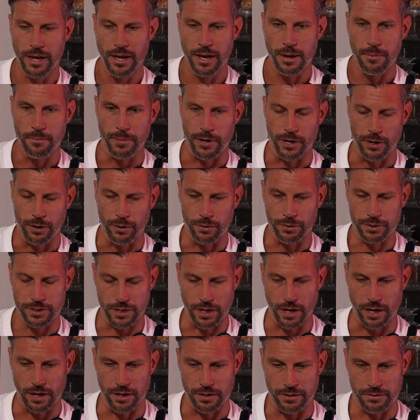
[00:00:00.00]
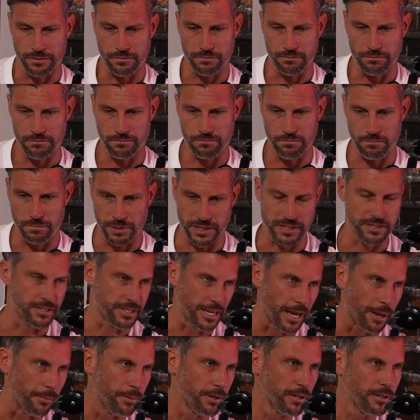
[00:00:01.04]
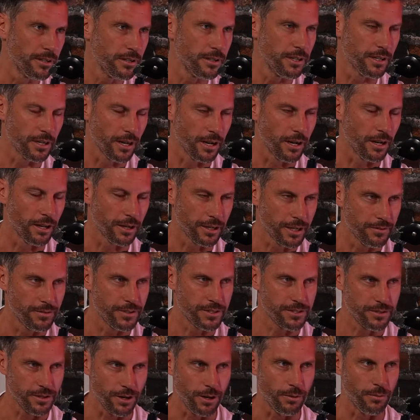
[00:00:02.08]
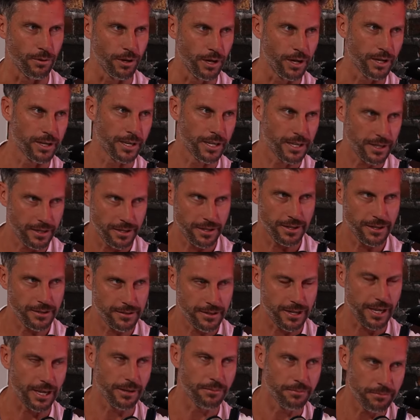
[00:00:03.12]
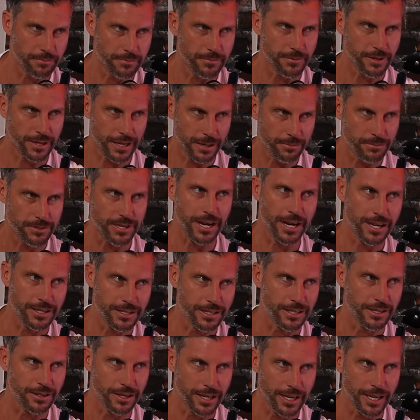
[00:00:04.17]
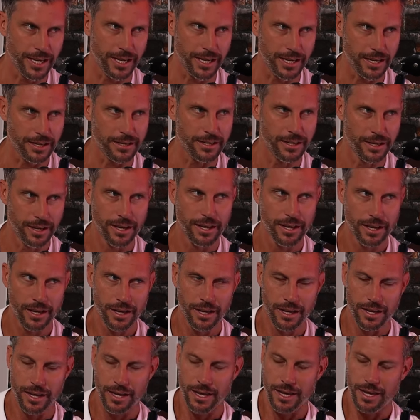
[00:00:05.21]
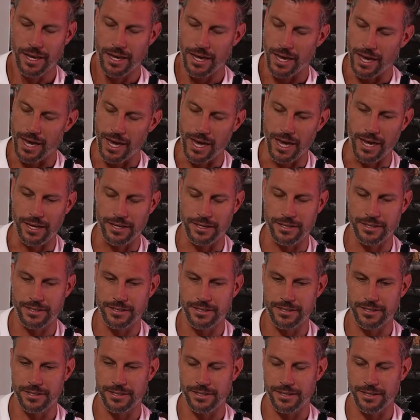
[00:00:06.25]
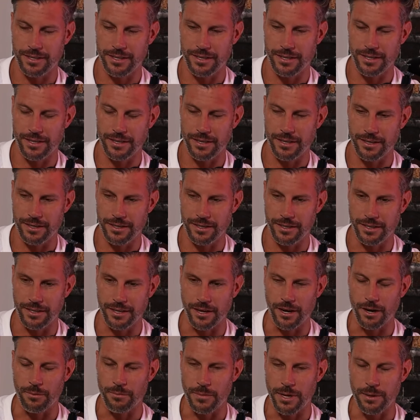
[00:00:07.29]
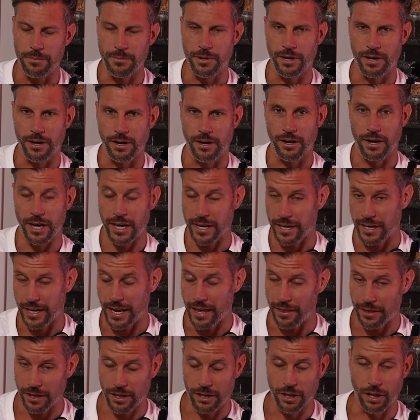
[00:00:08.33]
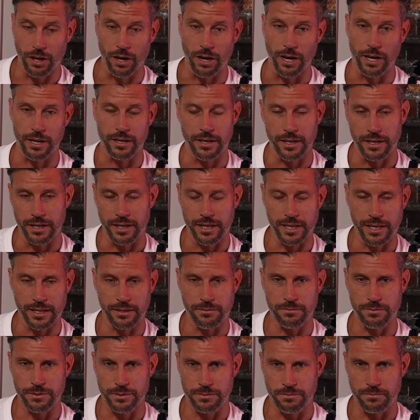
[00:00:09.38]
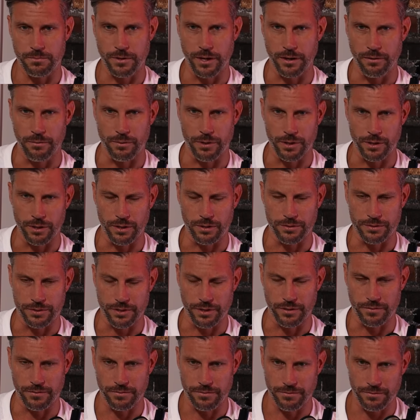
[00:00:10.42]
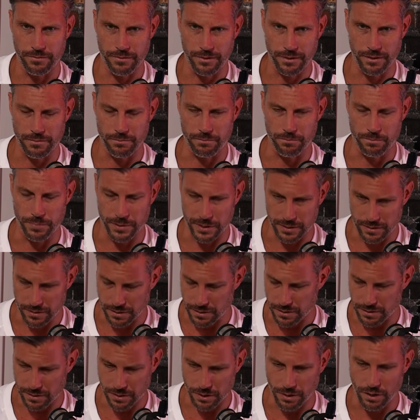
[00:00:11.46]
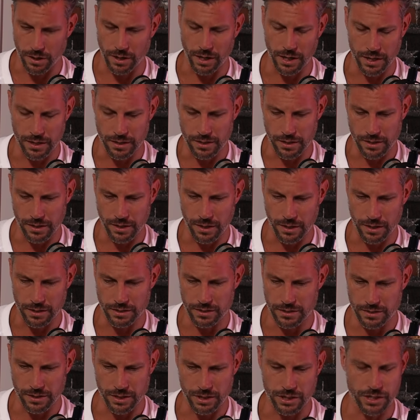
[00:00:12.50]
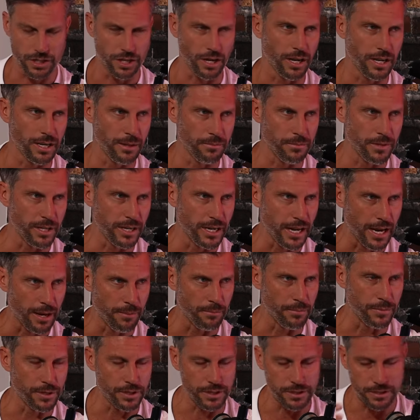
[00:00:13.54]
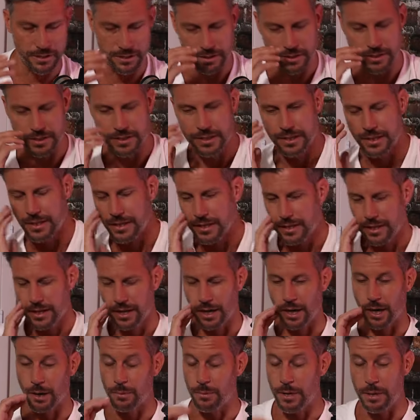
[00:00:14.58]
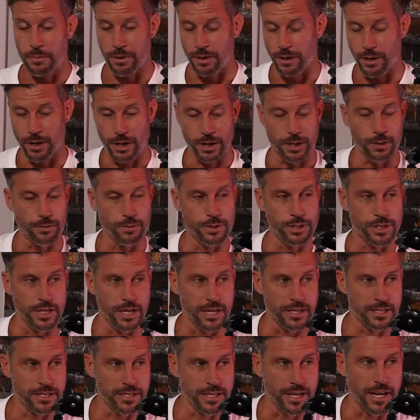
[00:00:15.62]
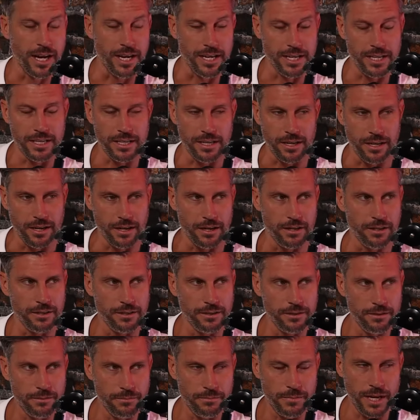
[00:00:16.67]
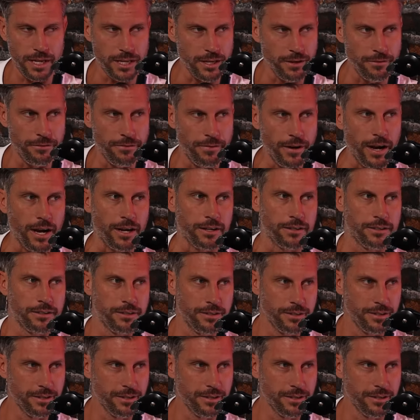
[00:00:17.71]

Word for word: but also a bit stubborn. You know, like if it's not working, you just keep keep charging keep ahead. Hammering, yeah. And you know, I remember I had another client, and he was a real sort of business guy, and I'd sort of show him the numbers, and I remember it like it was yesterday. He'd go, "Mate, you're fucked,"